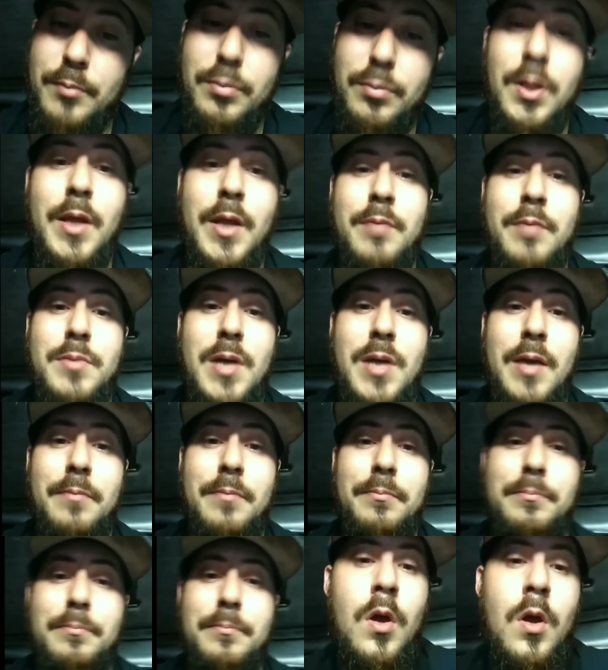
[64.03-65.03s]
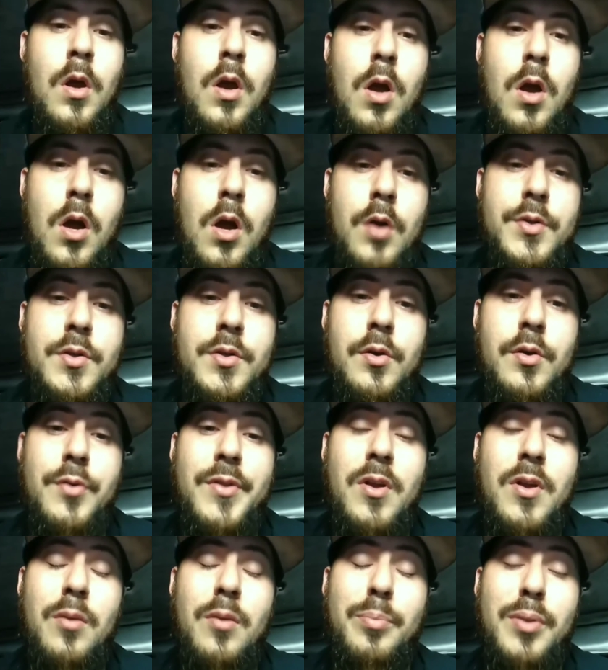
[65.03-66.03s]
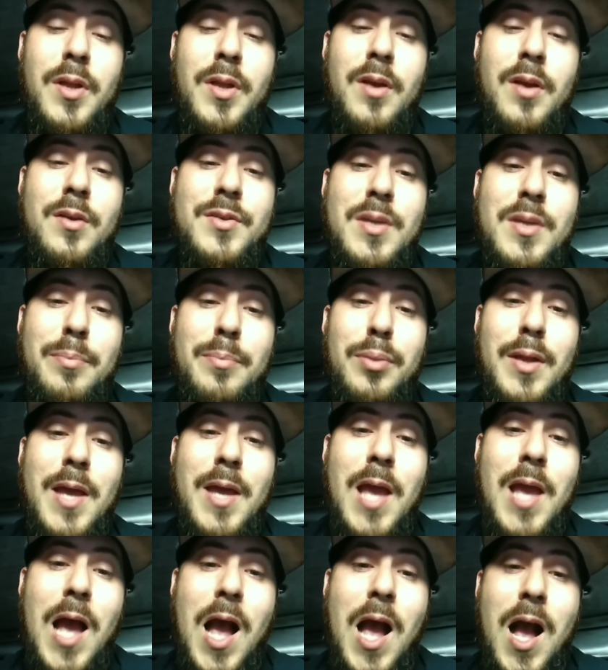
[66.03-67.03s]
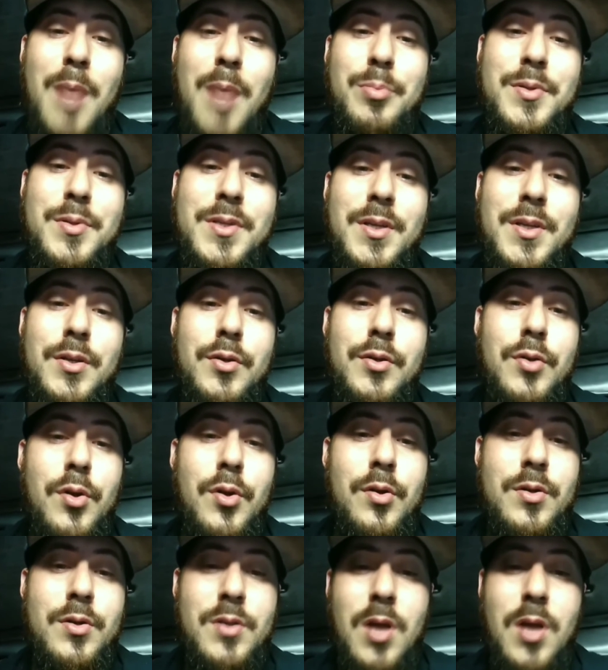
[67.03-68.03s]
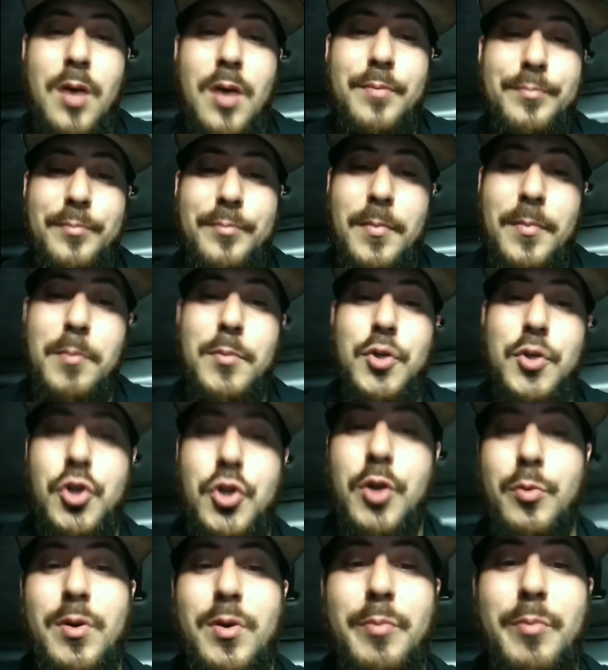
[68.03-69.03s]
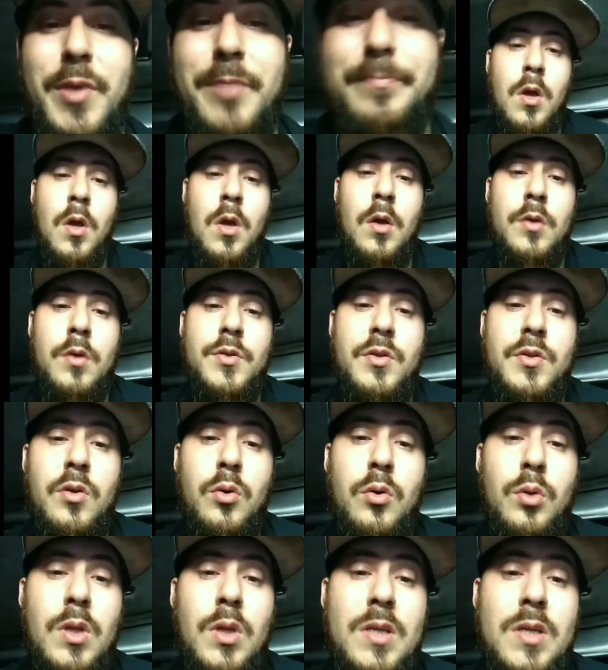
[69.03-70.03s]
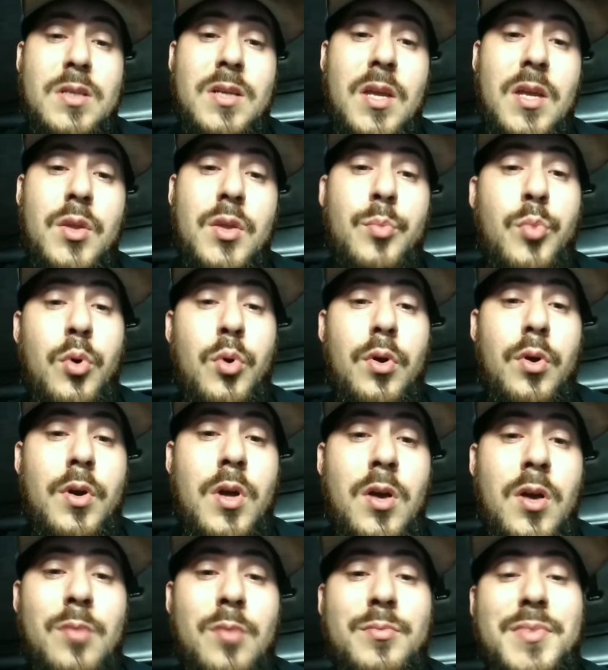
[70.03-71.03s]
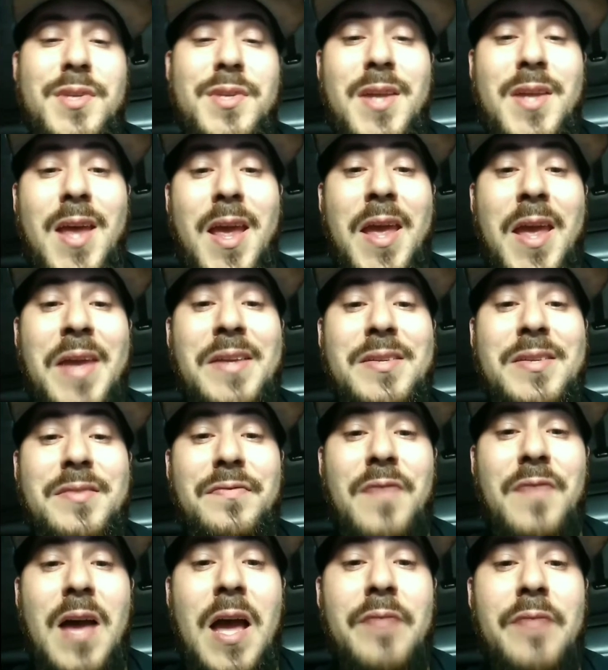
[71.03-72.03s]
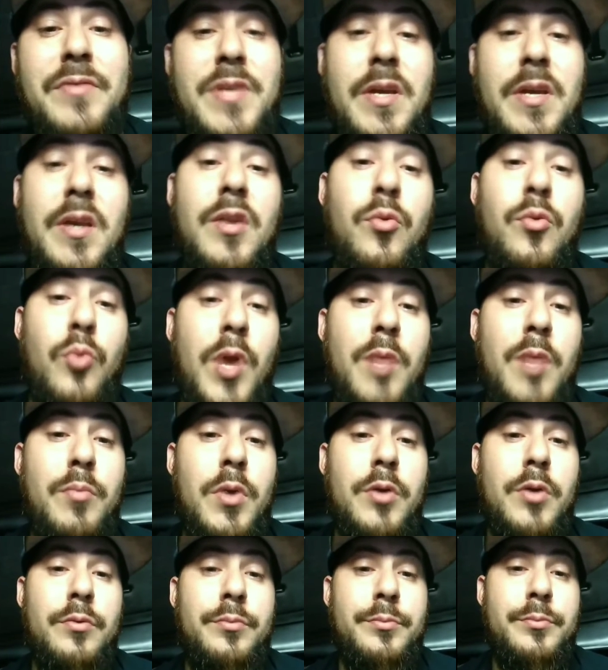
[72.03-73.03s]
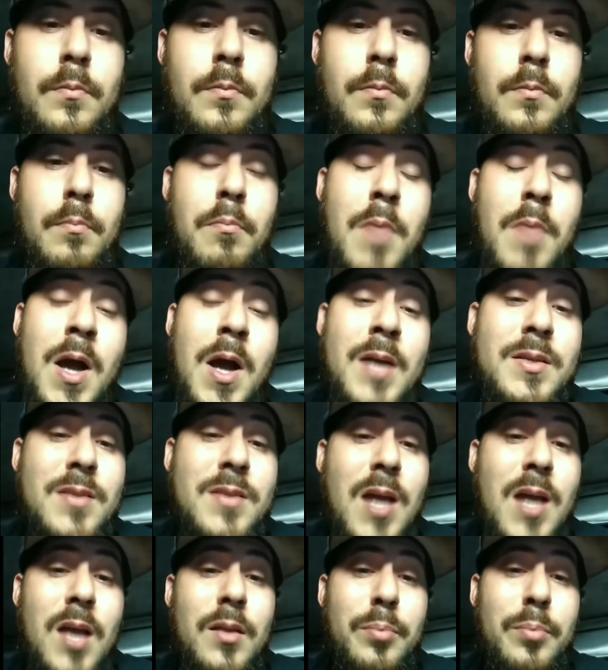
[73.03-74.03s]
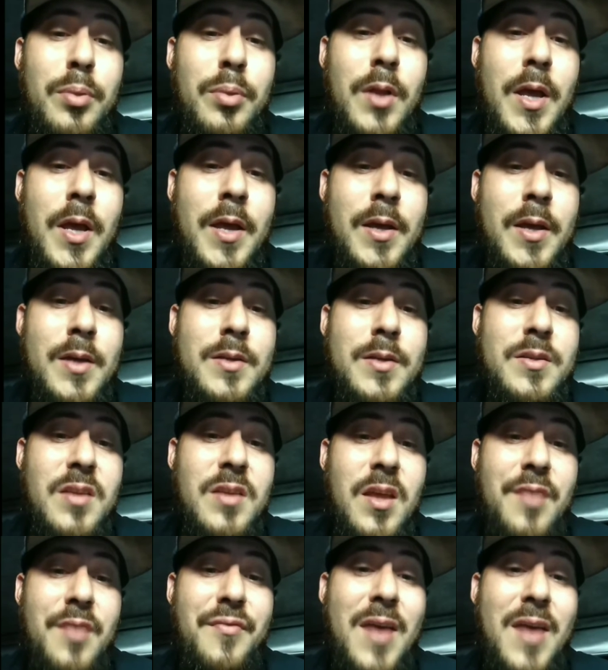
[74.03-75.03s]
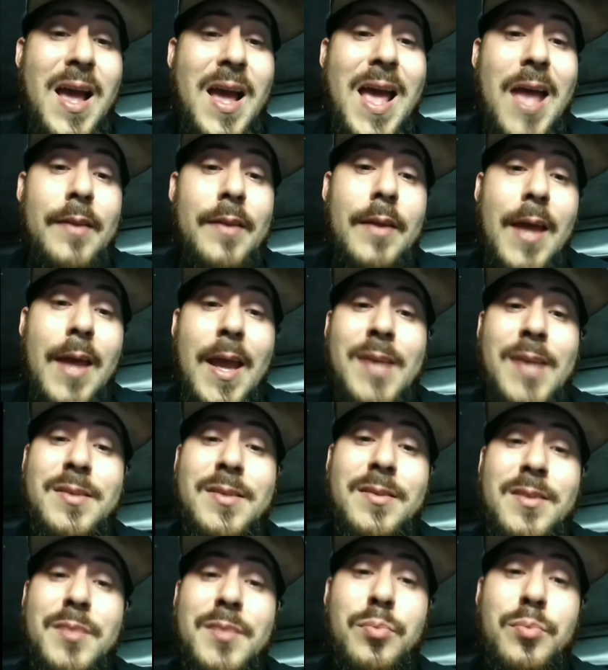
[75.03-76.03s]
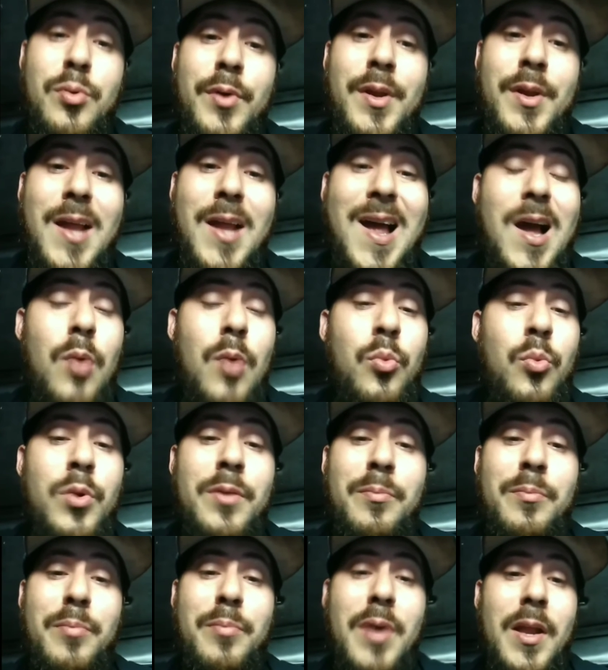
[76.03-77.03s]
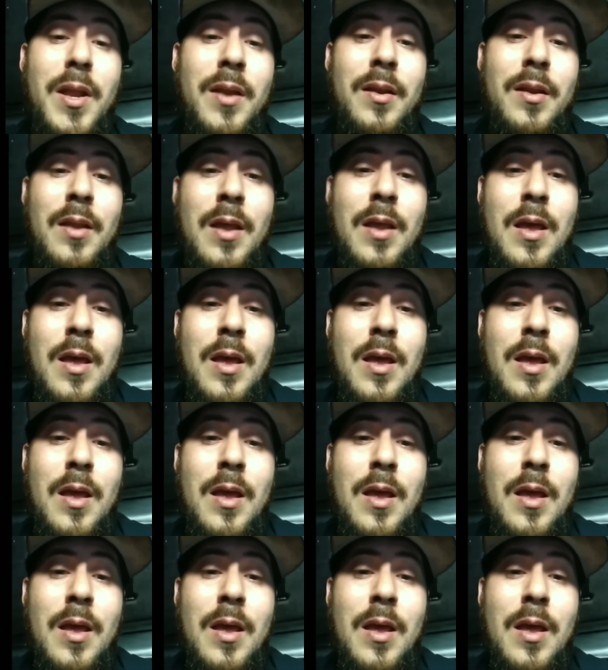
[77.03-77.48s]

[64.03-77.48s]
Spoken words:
Play him tight. Also, there are players that play opposite to your style. I'll show you what I mean. So let's say the board comes ace, 5-10, rainbow. My style of play is, if I had the ace at this point, I wouldn't bet it.